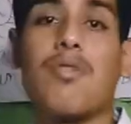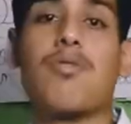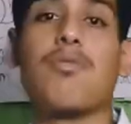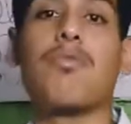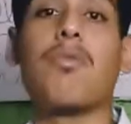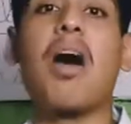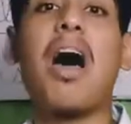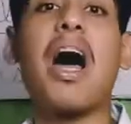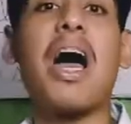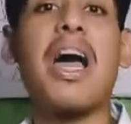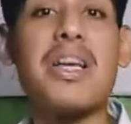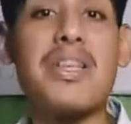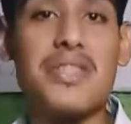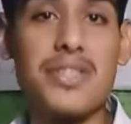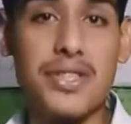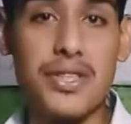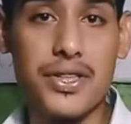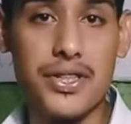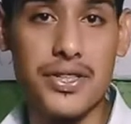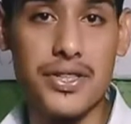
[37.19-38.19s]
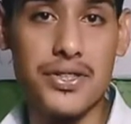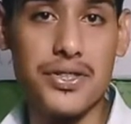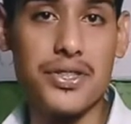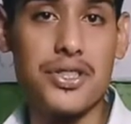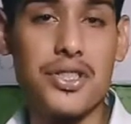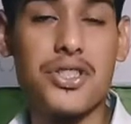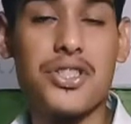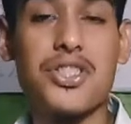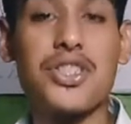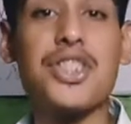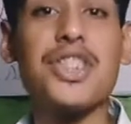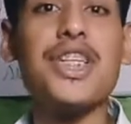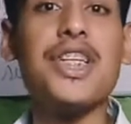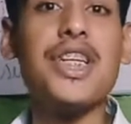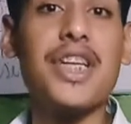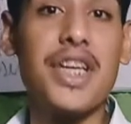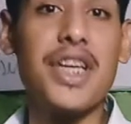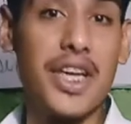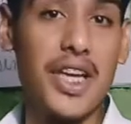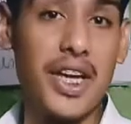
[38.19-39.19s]
rices,
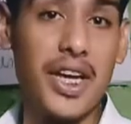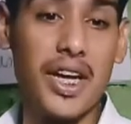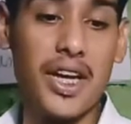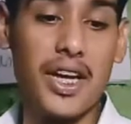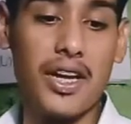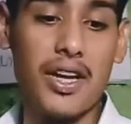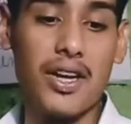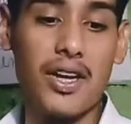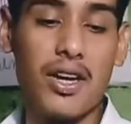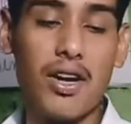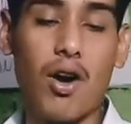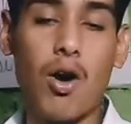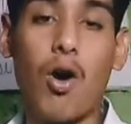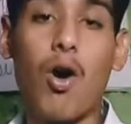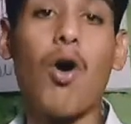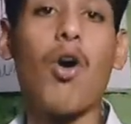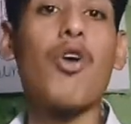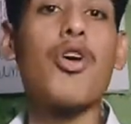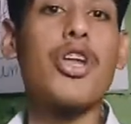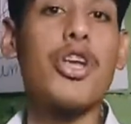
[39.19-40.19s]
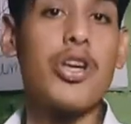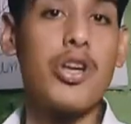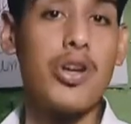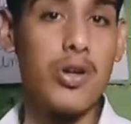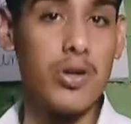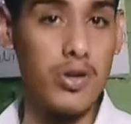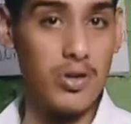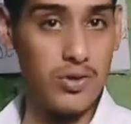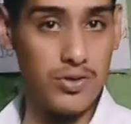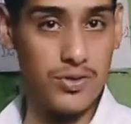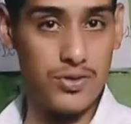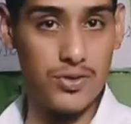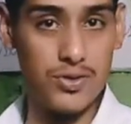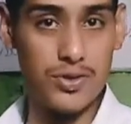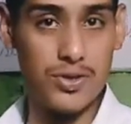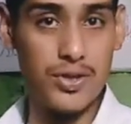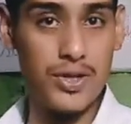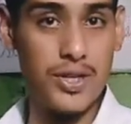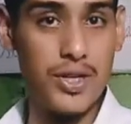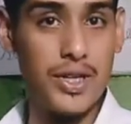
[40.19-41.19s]
chicken, onions,